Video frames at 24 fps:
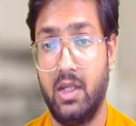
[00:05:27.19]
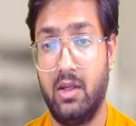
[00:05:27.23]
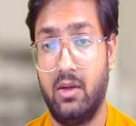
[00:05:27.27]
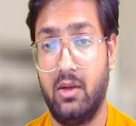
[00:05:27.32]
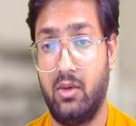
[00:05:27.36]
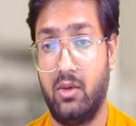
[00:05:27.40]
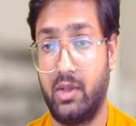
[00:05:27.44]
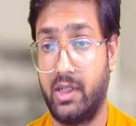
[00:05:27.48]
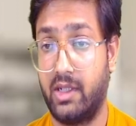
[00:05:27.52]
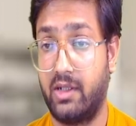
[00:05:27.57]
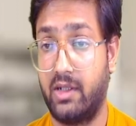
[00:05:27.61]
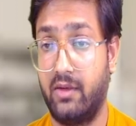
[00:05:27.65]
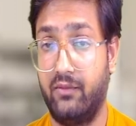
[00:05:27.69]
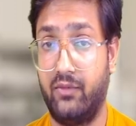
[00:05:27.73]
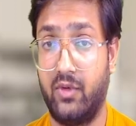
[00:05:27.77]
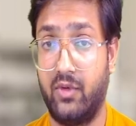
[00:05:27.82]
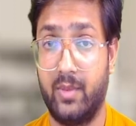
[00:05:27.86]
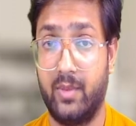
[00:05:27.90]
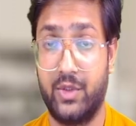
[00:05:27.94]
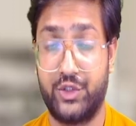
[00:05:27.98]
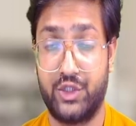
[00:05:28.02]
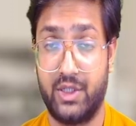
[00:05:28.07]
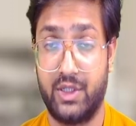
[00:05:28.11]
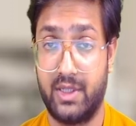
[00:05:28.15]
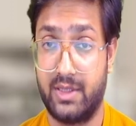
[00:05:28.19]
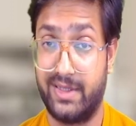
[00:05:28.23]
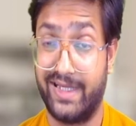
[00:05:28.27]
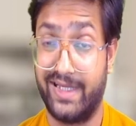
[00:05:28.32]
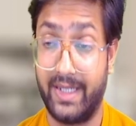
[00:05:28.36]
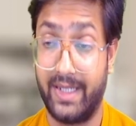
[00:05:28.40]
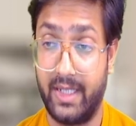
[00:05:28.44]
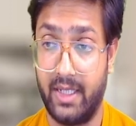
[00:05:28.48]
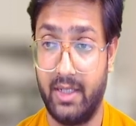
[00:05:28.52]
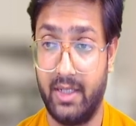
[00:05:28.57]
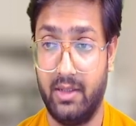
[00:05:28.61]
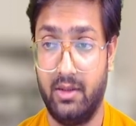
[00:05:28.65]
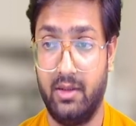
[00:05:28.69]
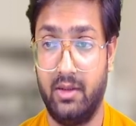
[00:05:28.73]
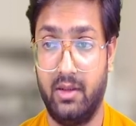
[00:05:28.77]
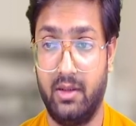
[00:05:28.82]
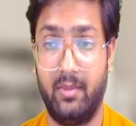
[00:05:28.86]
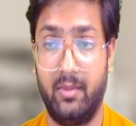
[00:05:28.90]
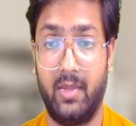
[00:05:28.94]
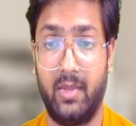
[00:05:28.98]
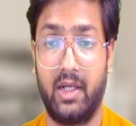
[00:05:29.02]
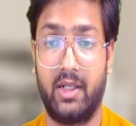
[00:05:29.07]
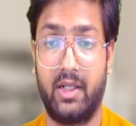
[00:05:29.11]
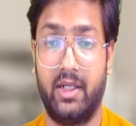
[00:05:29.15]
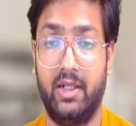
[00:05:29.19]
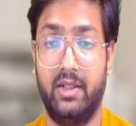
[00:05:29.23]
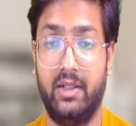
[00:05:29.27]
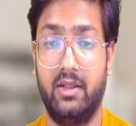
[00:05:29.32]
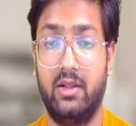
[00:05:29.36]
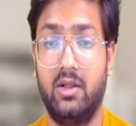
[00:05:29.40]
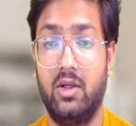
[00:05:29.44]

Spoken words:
Okay, confirmation is the key in the market.